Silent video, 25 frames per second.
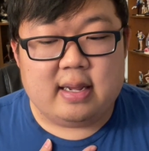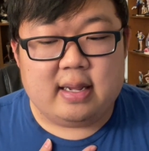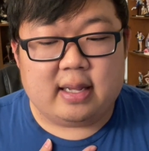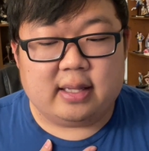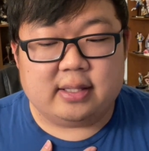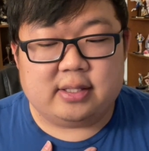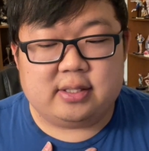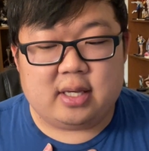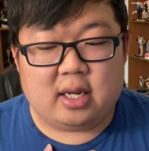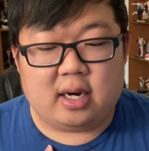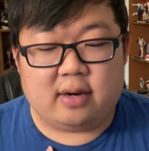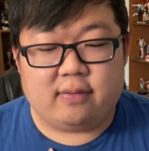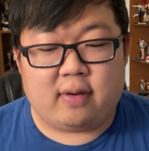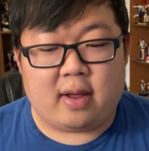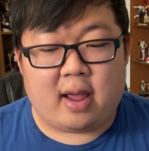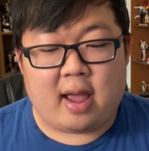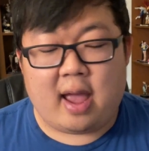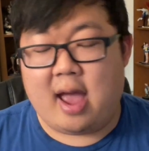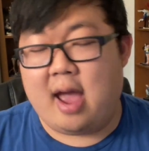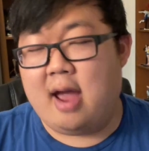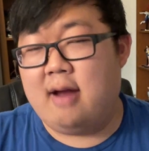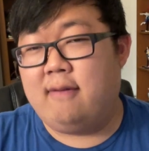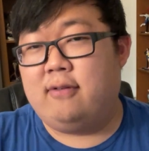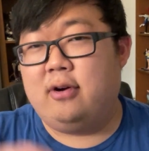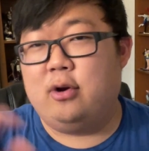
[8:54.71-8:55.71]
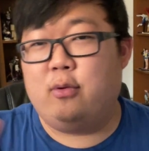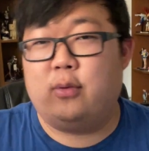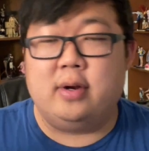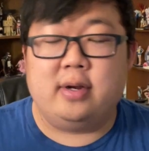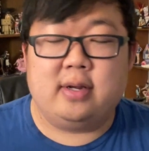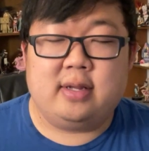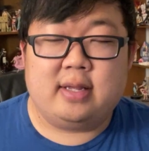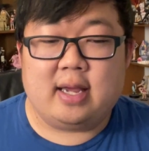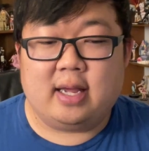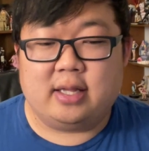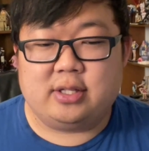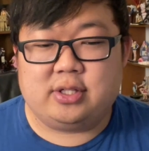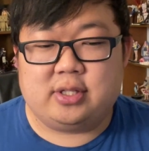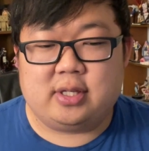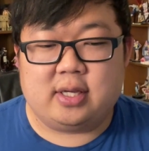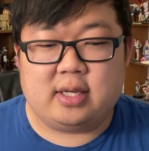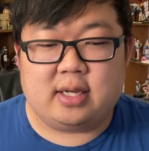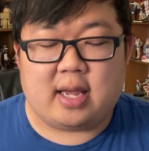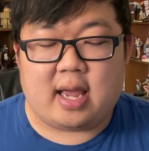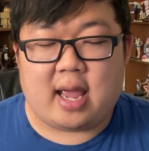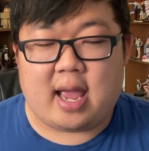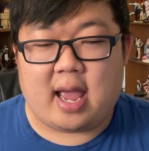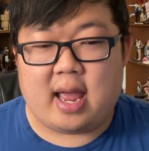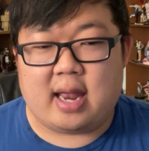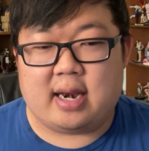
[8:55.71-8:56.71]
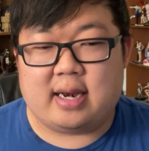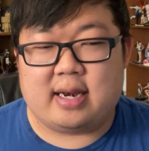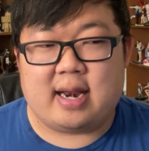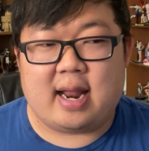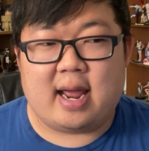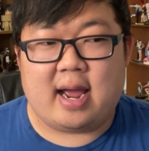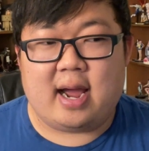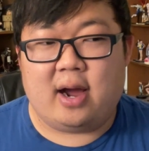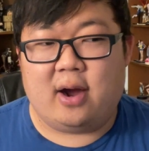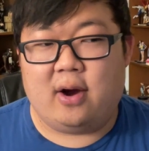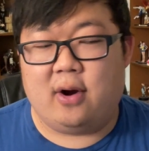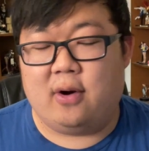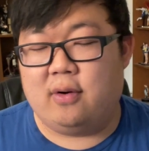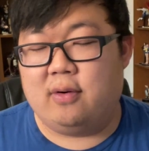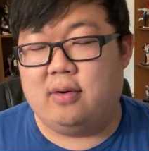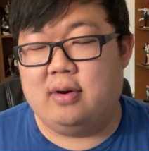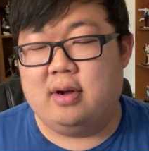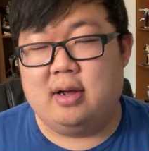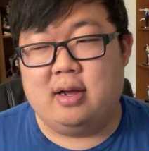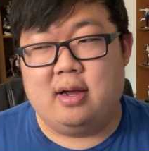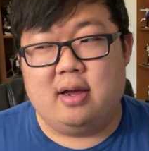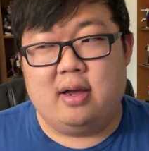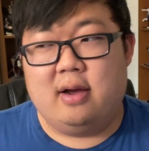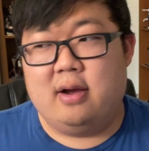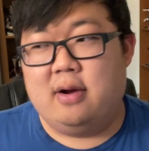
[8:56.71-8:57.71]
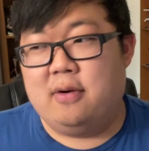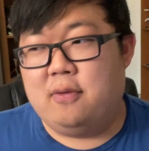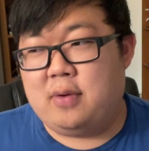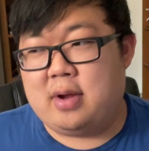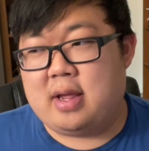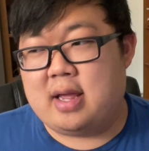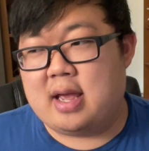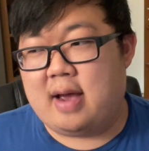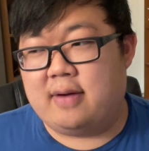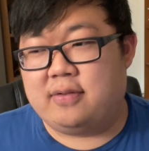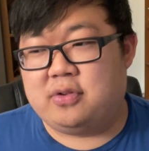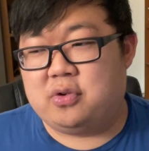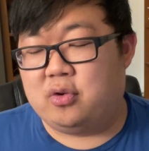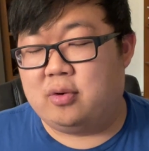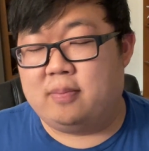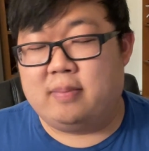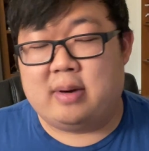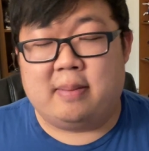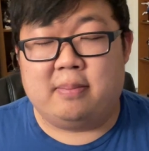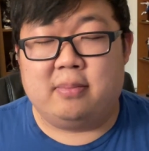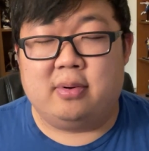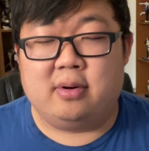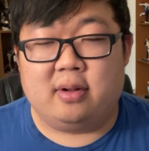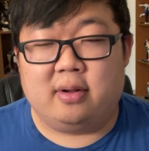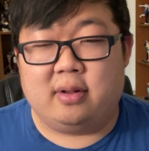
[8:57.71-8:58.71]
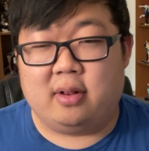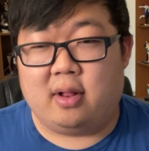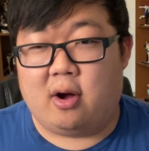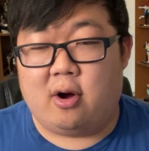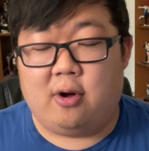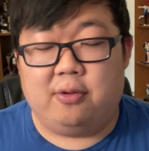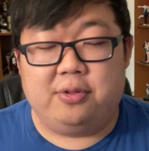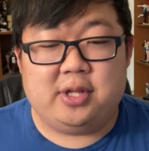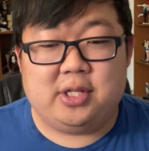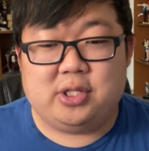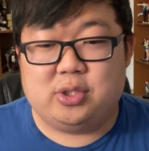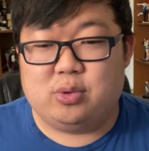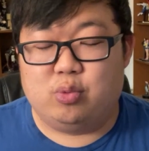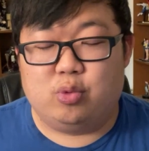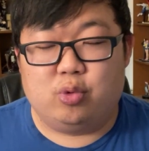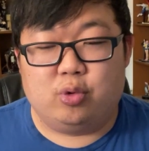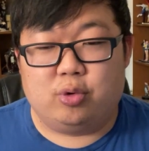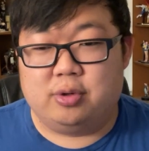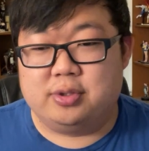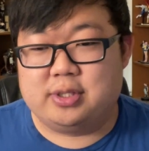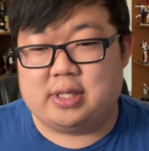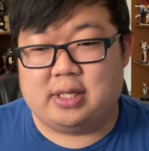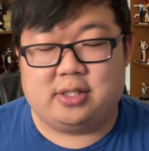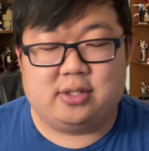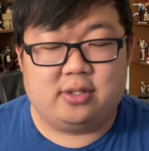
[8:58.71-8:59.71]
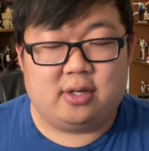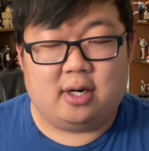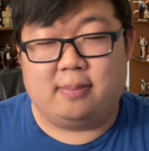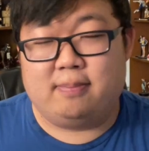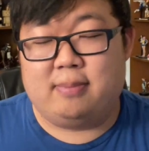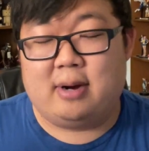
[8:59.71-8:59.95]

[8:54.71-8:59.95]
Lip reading: instead of everyone gets it and now we have to remember like all these rules that start